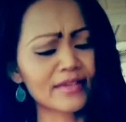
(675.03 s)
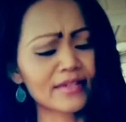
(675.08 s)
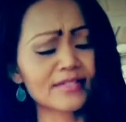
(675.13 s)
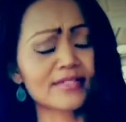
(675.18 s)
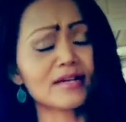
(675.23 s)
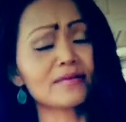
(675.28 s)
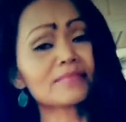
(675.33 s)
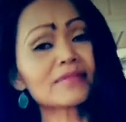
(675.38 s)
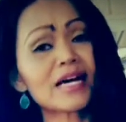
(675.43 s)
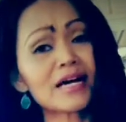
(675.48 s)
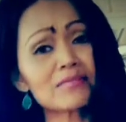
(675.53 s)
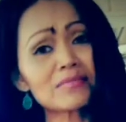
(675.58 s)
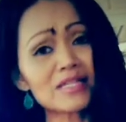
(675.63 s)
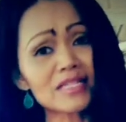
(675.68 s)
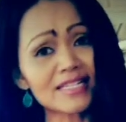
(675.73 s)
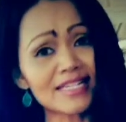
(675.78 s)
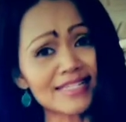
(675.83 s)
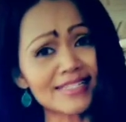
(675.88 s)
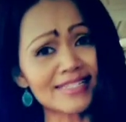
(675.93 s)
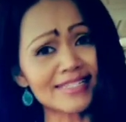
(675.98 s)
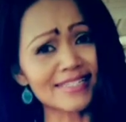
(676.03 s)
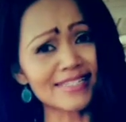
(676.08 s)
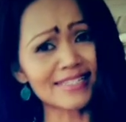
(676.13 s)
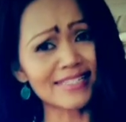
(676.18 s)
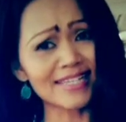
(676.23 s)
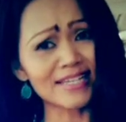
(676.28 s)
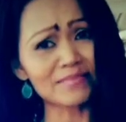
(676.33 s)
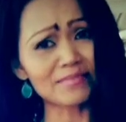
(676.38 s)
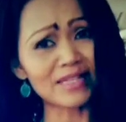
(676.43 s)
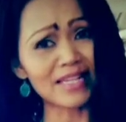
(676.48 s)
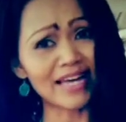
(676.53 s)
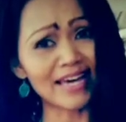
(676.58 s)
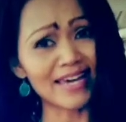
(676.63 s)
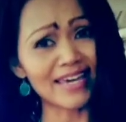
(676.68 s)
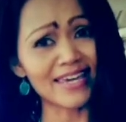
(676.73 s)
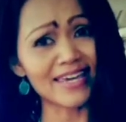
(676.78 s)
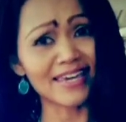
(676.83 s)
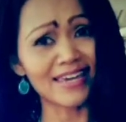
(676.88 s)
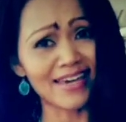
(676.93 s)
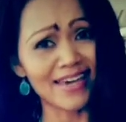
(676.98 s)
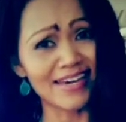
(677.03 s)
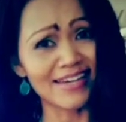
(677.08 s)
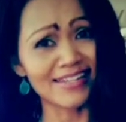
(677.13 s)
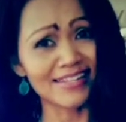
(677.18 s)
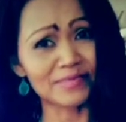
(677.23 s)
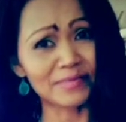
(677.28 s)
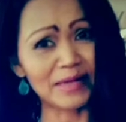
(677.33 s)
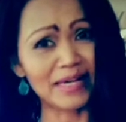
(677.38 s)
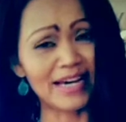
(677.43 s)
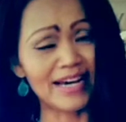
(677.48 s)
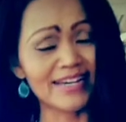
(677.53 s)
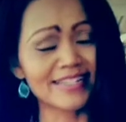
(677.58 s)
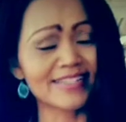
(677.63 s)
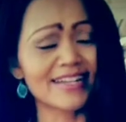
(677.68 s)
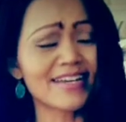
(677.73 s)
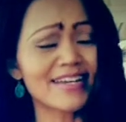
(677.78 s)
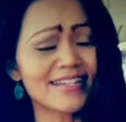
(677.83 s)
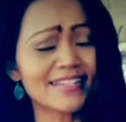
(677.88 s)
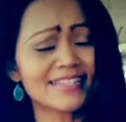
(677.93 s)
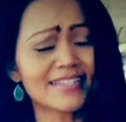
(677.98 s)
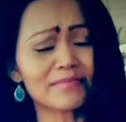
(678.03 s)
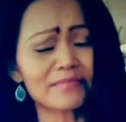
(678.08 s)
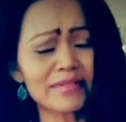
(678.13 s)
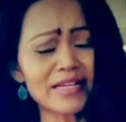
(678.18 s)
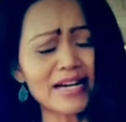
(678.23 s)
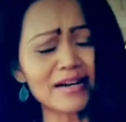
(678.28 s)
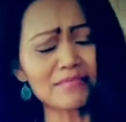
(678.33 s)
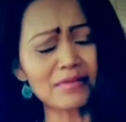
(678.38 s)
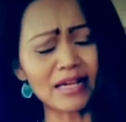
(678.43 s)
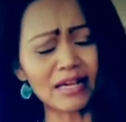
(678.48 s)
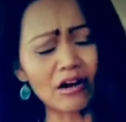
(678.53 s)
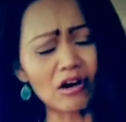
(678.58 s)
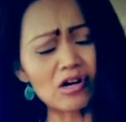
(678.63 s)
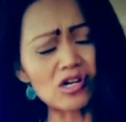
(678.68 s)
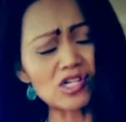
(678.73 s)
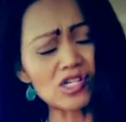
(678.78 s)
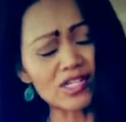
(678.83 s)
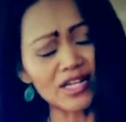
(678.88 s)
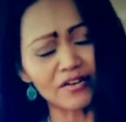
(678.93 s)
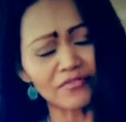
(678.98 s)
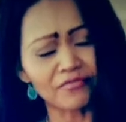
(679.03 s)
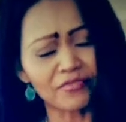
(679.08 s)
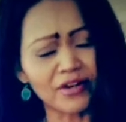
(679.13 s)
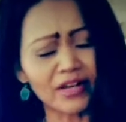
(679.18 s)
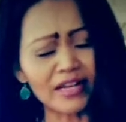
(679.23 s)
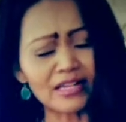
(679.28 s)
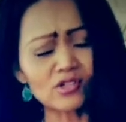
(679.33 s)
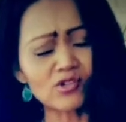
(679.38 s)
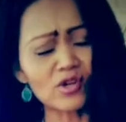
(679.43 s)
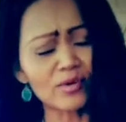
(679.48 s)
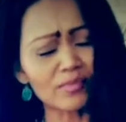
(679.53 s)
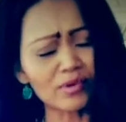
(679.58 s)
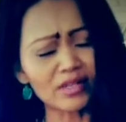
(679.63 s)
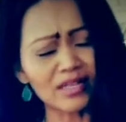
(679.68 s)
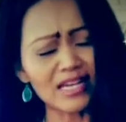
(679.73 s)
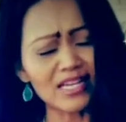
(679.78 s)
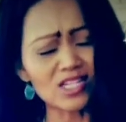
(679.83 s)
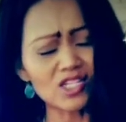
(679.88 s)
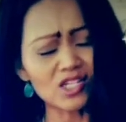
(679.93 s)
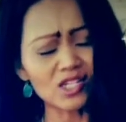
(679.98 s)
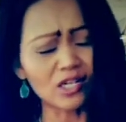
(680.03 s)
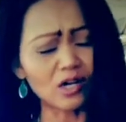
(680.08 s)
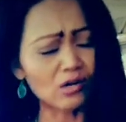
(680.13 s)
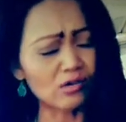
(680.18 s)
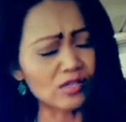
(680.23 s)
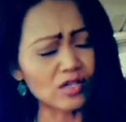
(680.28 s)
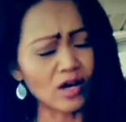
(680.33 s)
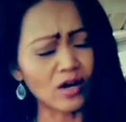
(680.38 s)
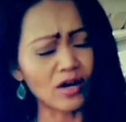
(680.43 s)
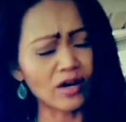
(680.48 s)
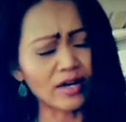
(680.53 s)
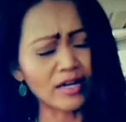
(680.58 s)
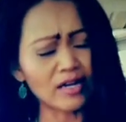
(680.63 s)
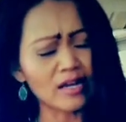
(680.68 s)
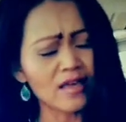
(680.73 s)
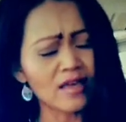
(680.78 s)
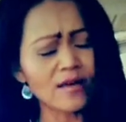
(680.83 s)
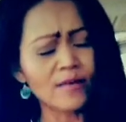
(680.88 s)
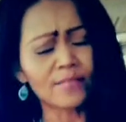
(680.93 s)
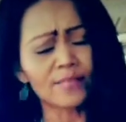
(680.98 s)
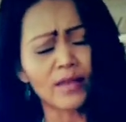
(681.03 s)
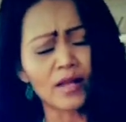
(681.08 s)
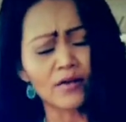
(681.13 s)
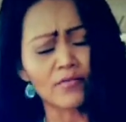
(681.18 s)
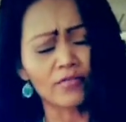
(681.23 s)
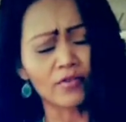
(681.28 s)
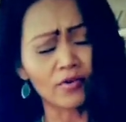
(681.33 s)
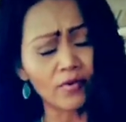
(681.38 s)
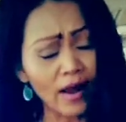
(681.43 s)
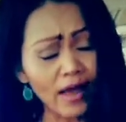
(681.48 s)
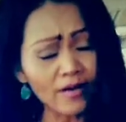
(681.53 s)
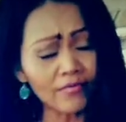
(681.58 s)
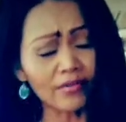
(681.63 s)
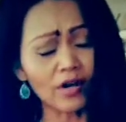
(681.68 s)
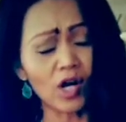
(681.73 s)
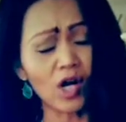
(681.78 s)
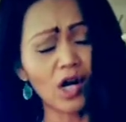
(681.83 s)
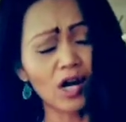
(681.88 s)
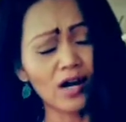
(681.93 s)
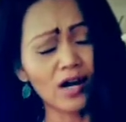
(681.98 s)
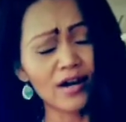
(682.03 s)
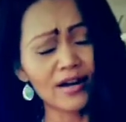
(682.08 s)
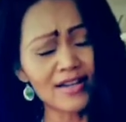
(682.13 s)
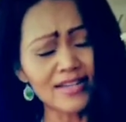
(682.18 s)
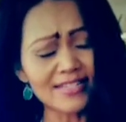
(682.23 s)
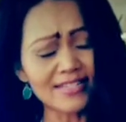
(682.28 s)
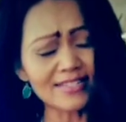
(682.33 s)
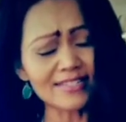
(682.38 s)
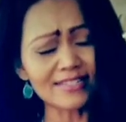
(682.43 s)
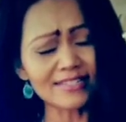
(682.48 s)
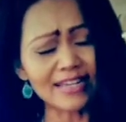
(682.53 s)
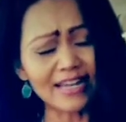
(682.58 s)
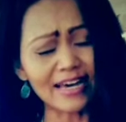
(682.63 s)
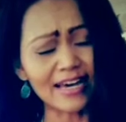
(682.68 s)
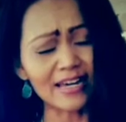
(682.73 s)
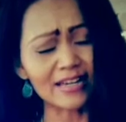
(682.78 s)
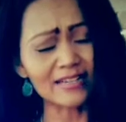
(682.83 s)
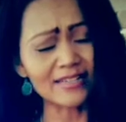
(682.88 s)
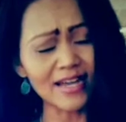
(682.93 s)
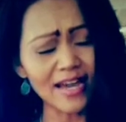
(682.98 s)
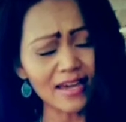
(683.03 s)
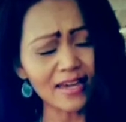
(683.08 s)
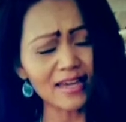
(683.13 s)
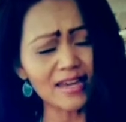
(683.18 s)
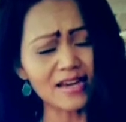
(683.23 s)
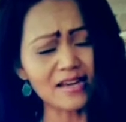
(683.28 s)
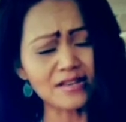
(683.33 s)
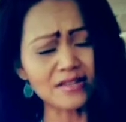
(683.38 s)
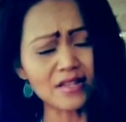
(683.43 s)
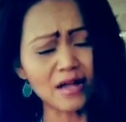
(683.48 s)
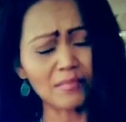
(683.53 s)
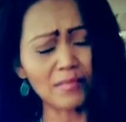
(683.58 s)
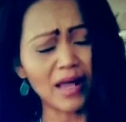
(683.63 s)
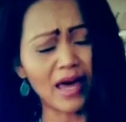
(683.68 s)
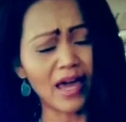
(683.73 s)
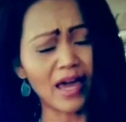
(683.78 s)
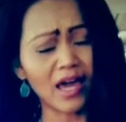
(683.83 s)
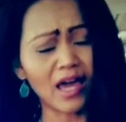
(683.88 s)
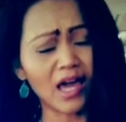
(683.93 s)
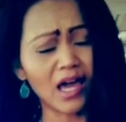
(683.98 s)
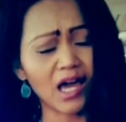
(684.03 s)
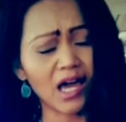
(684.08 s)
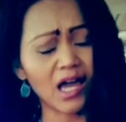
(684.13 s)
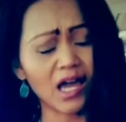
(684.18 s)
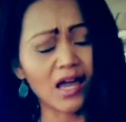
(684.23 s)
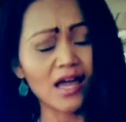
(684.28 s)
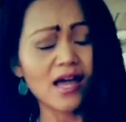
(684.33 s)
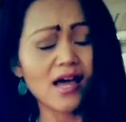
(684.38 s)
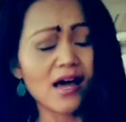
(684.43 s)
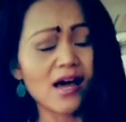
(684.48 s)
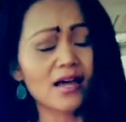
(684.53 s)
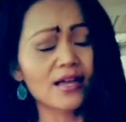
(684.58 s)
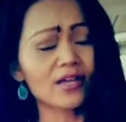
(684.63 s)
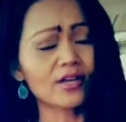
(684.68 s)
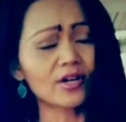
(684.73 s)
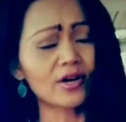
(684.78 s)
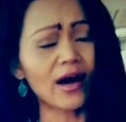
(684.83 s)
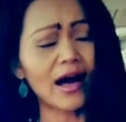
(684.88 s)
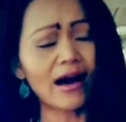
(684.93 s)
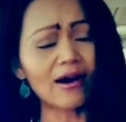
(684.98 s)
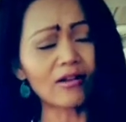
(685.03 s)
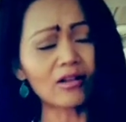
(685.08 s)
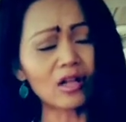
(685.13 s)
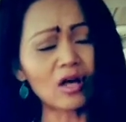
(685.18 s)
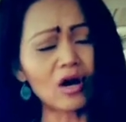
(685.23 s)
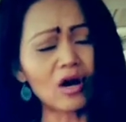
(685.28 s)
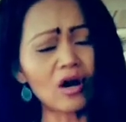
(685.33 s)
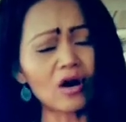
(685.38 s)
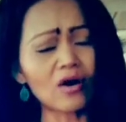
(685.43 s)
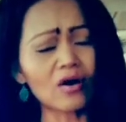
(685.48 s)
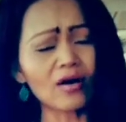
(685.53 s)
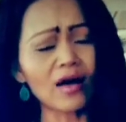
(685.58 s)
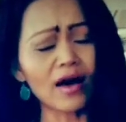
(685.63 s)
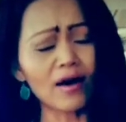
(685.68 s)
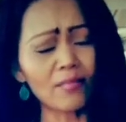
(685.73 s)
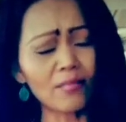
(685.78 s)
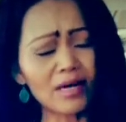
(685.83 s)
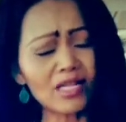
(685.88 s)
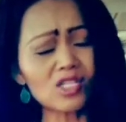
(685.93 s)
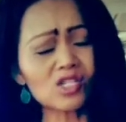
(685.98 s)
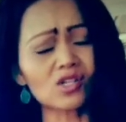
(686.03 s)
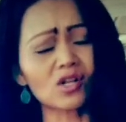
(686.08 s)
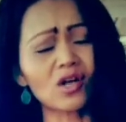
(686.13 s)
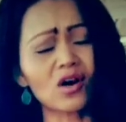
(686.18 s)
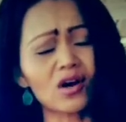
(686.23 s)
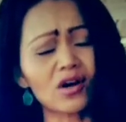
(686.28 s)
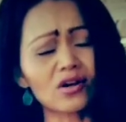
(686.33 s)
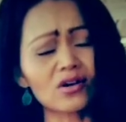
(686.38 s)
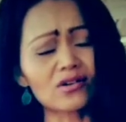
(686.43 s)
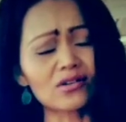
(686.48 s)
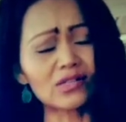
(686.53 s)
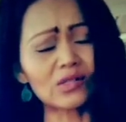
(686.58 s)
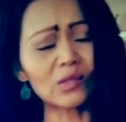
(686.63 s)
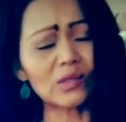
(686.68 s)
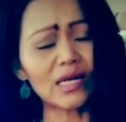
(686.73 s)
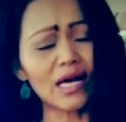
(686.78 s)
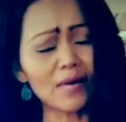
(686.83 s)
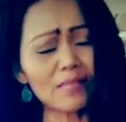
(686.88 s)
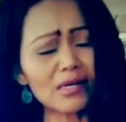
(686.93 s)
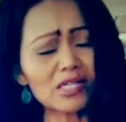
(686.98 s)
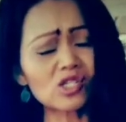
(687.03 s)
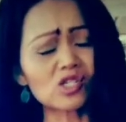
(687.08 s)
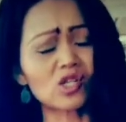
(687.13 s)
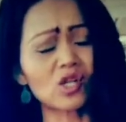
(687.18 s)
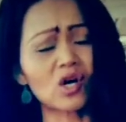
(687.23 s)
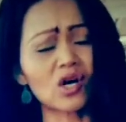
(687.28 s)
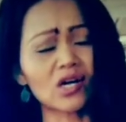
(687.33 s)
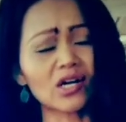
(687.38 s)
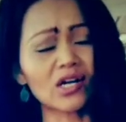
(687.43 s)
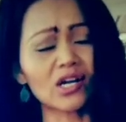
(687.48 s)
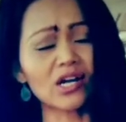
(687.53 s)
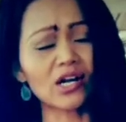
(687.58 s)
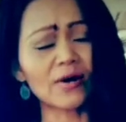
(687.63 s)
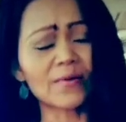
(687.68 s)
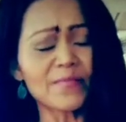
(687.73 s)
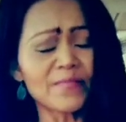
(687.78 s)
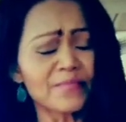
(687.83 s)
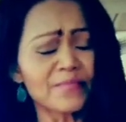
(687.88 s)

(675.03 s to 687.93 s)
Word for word: Sometimes it doesn't seem like he is because sometimes like our suffering and tribulation goes on forever. It's just like decades. I'm like, you know, how long, how much longer, Lord, how much longer?